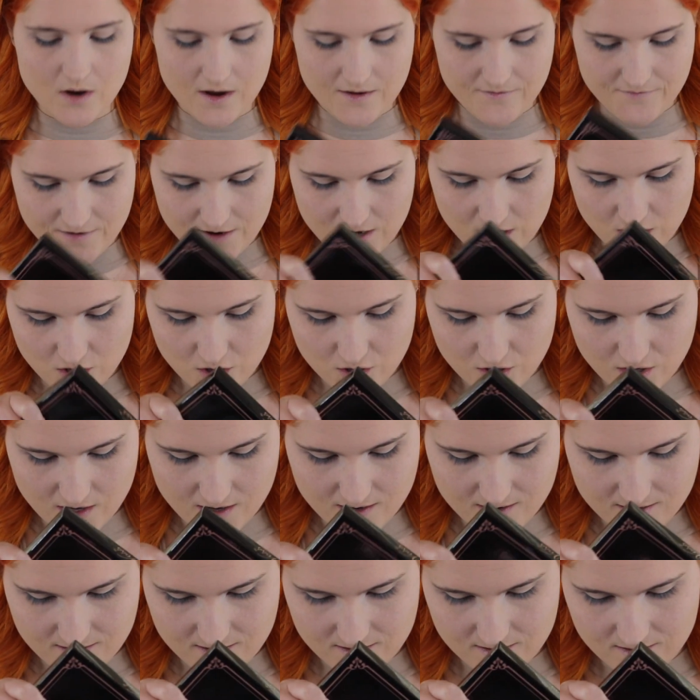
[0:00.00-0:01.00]
I figured
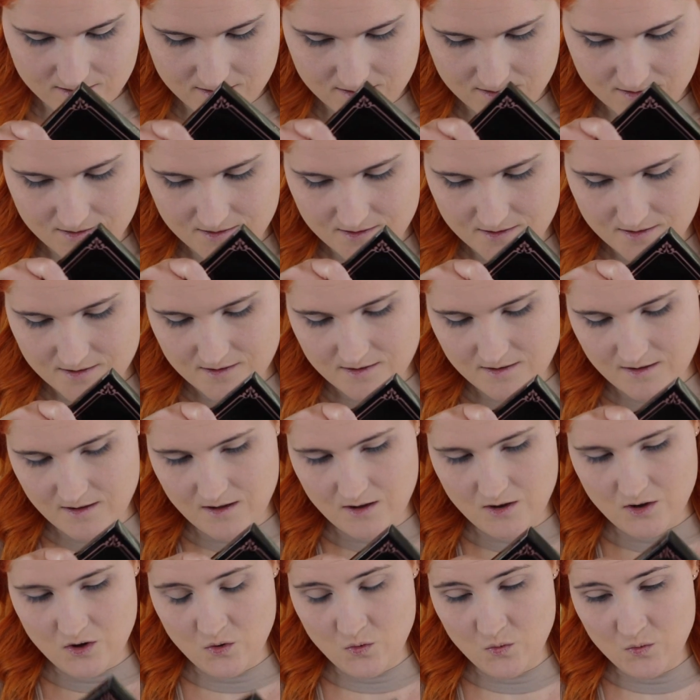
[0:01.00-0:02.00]

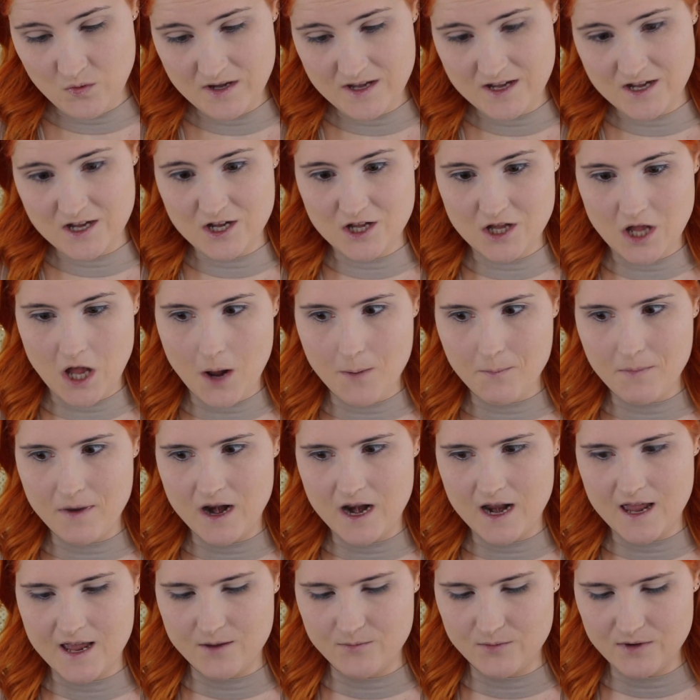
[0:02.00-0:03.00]
we could
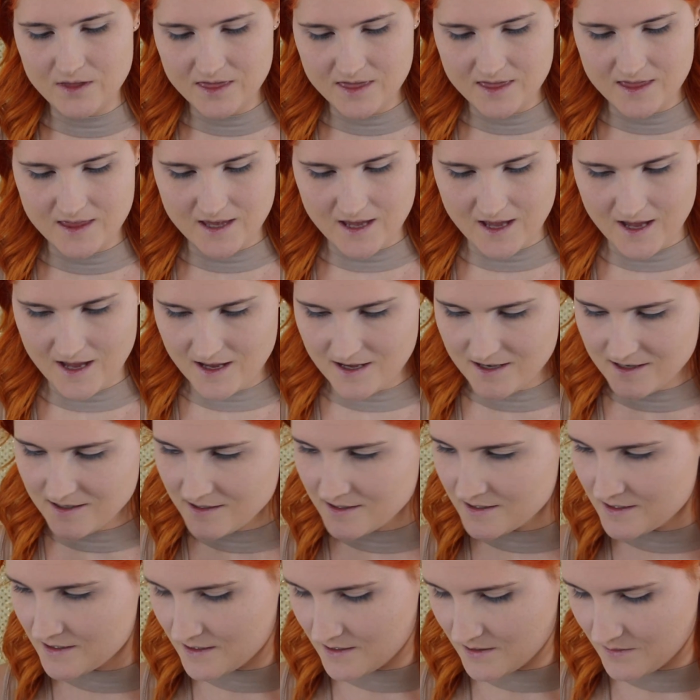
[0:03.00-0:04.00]
play with
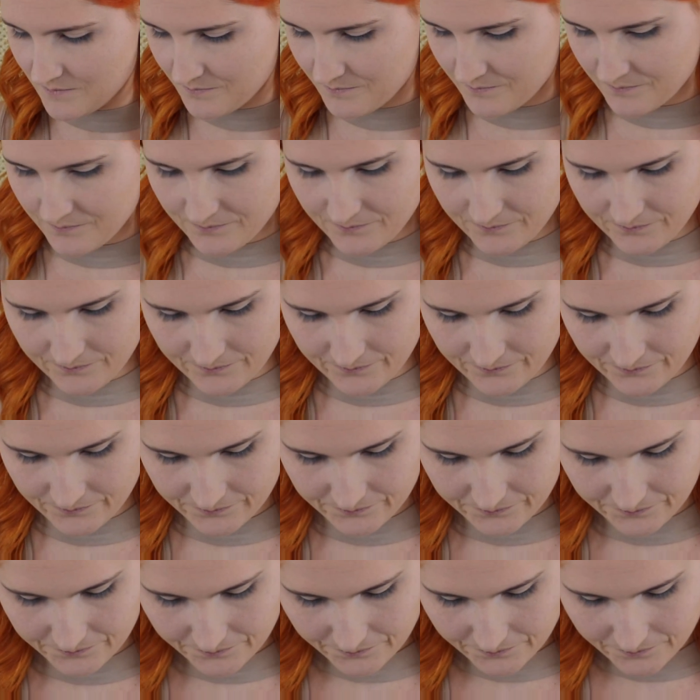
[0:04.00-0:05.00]
this.
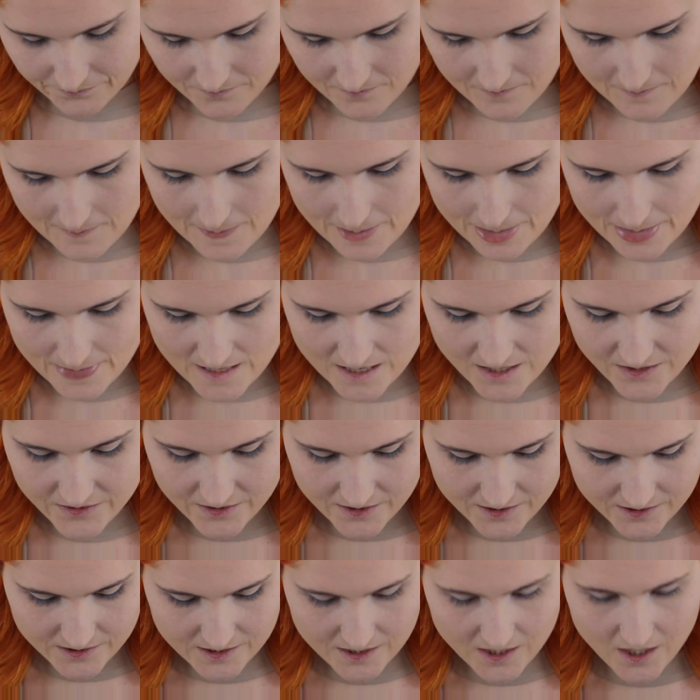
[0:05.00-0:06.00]
And
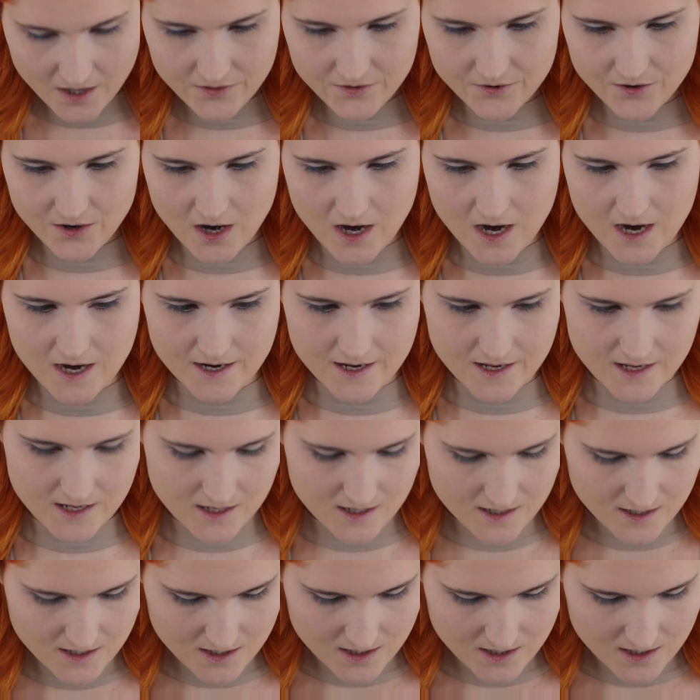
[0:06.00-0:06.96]
then the other eye